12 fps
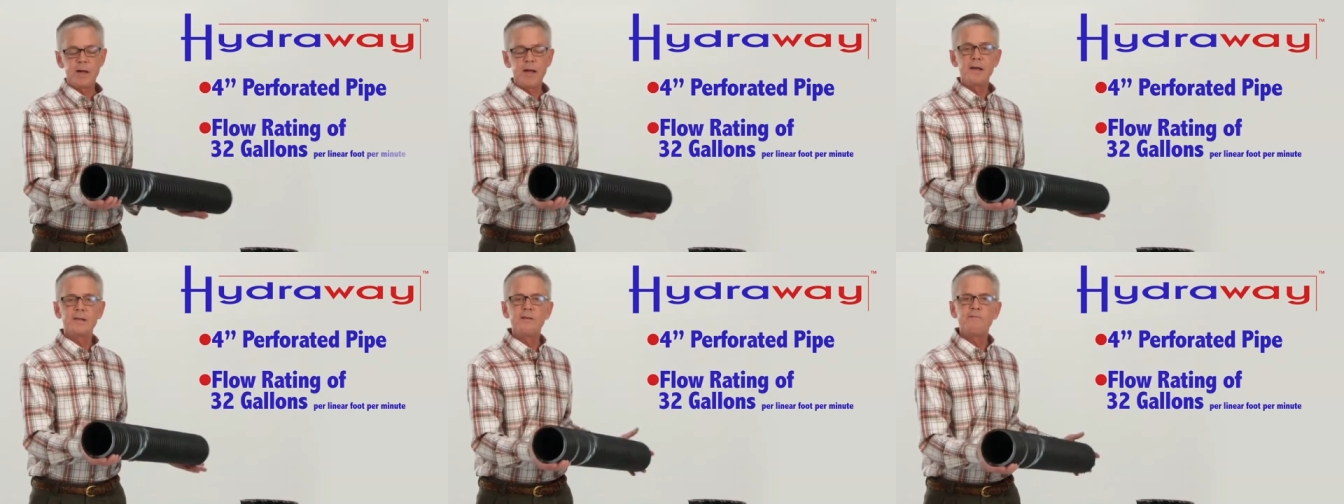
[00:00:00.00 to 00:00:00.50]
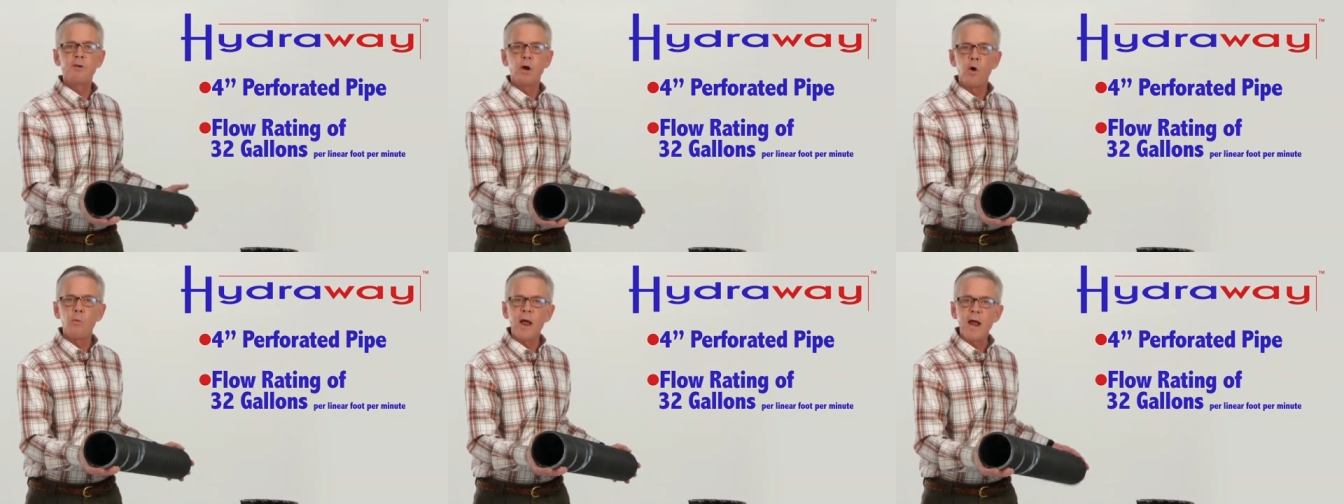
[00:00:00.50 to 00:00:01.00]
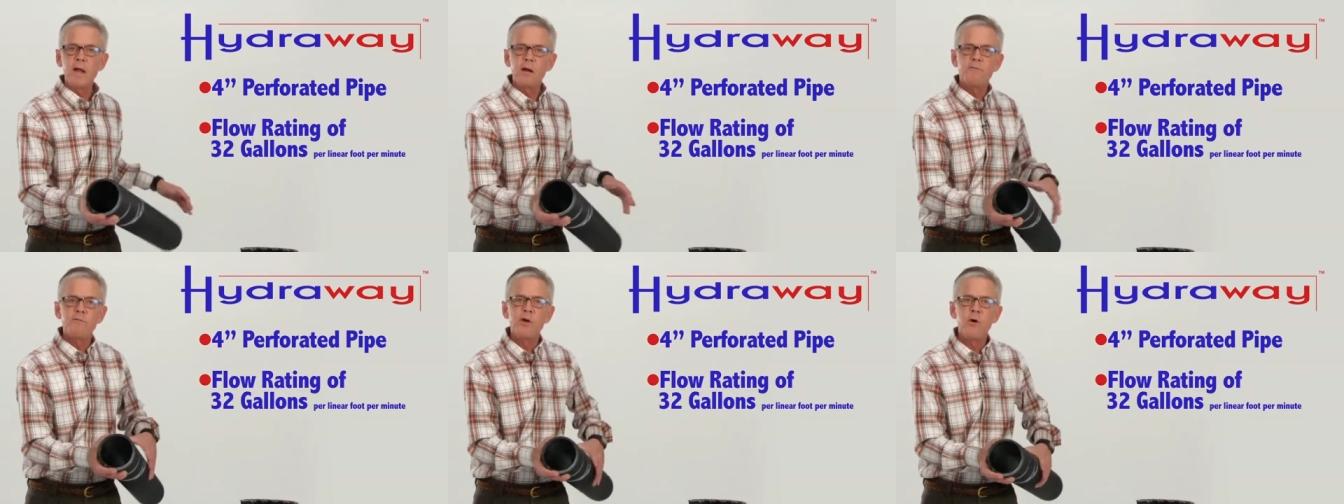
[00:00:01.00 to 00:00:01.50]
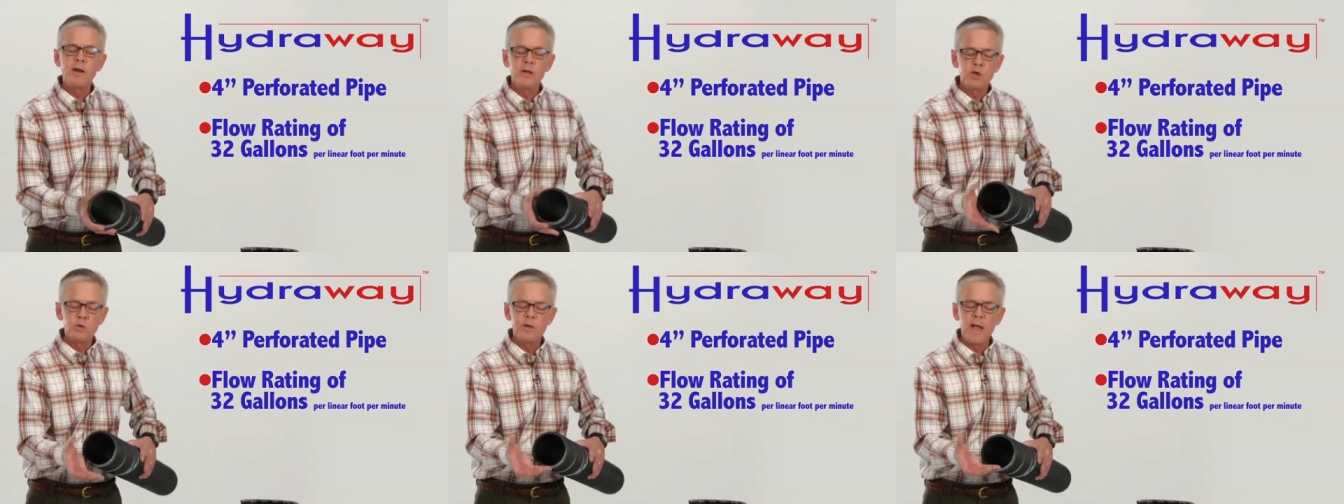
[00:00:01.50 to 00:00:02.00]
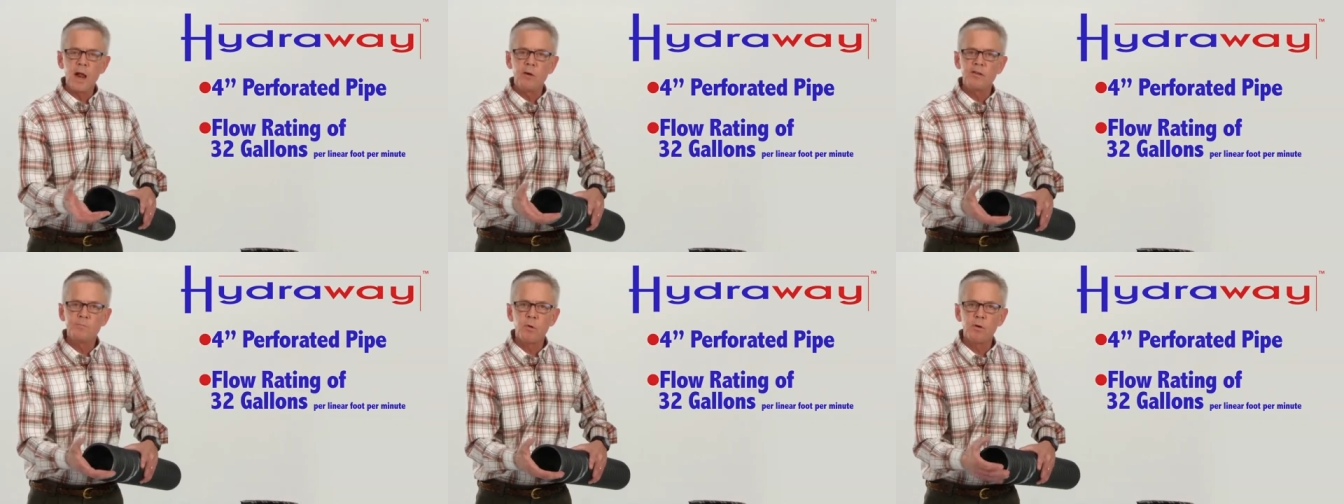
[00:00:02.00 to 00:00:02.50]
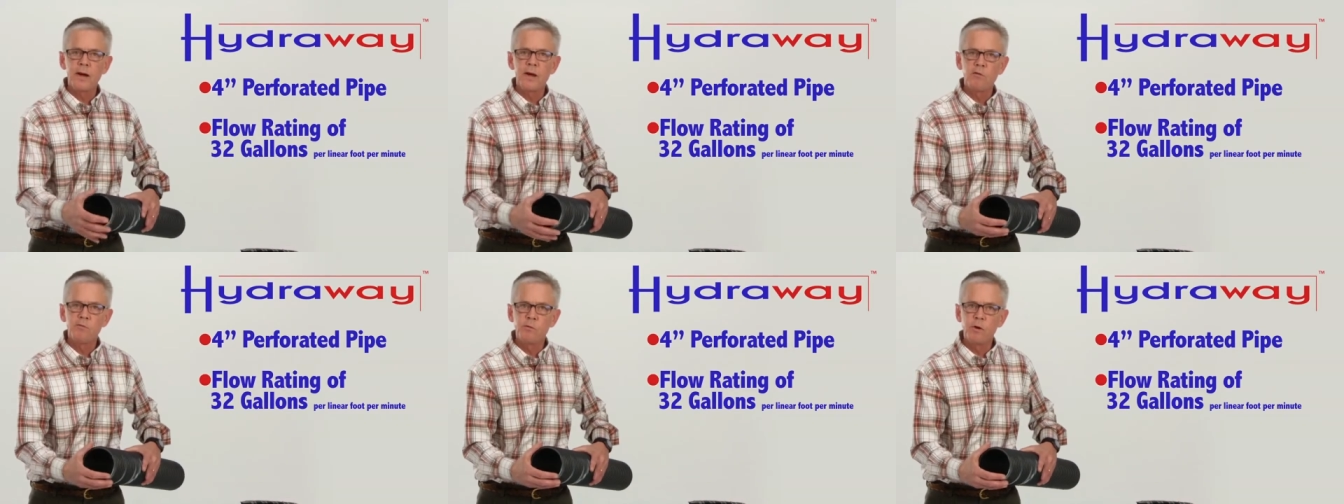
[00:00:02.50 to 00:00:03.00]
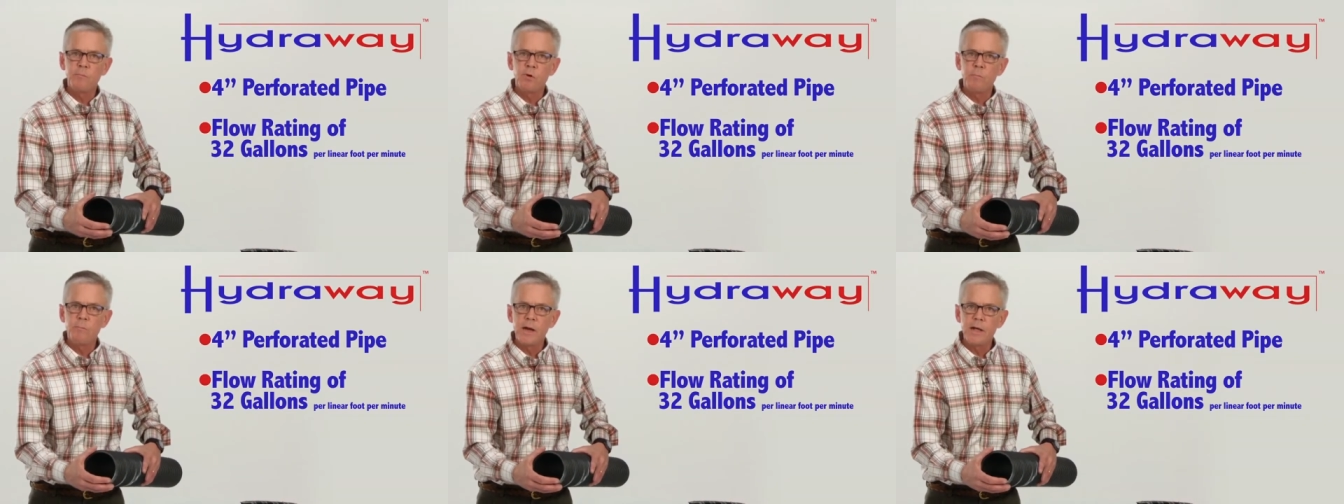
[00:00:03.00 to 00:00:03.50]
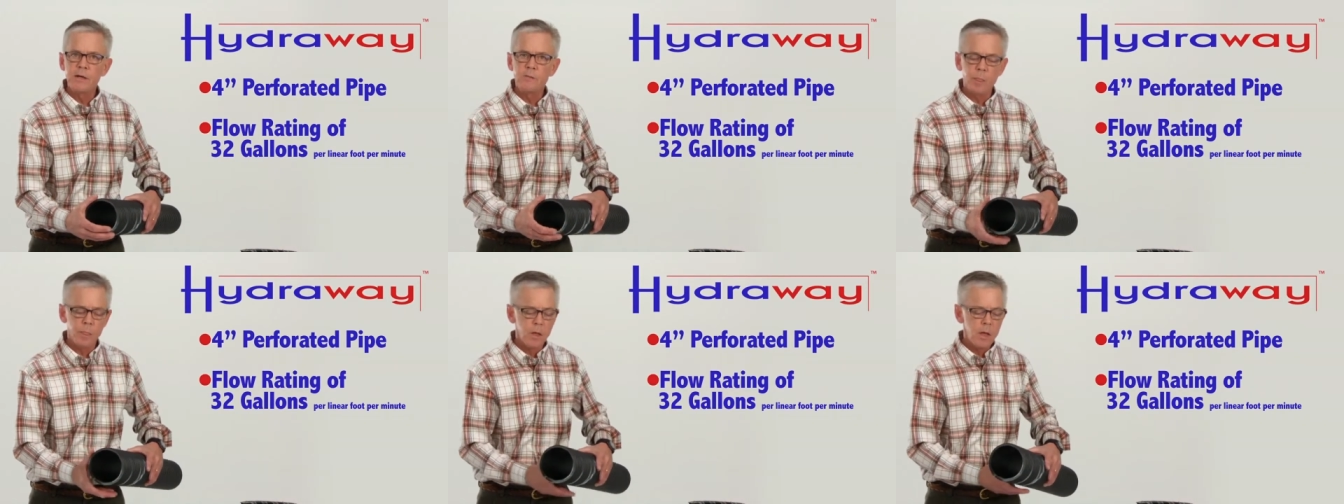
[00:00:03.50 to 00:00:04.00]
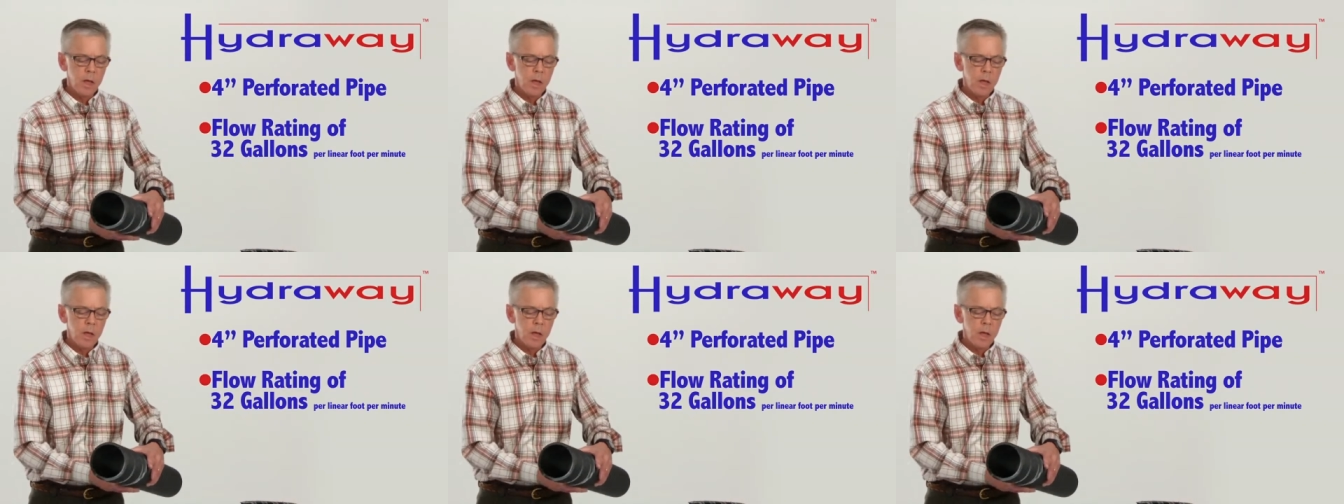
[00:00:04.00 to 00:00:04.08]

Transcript: It has a flow rating of 32 gallons per lineal foot per minute,